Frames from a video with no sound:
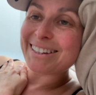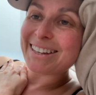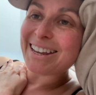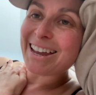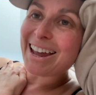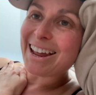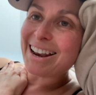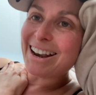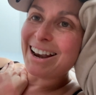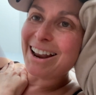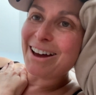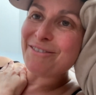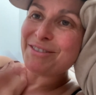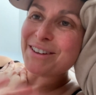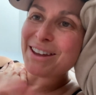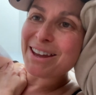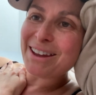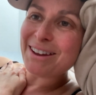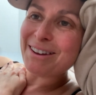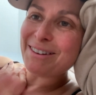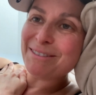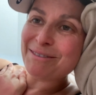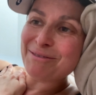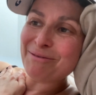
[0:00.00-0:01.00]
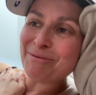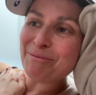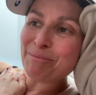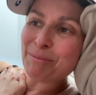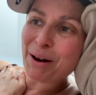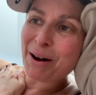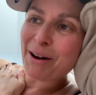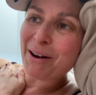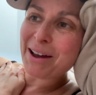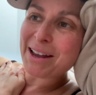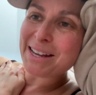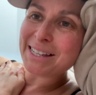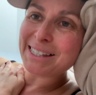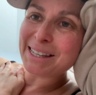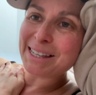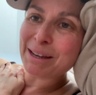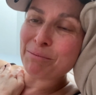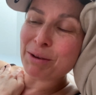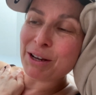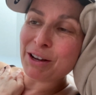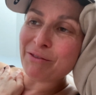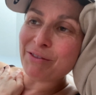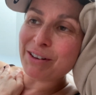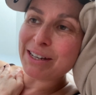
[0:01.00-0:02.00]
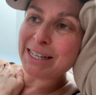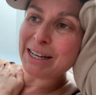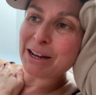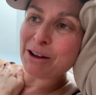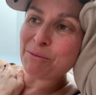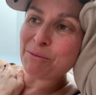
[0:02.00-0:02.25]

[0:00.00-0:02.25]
"Okay, love you. Bye. Send me a video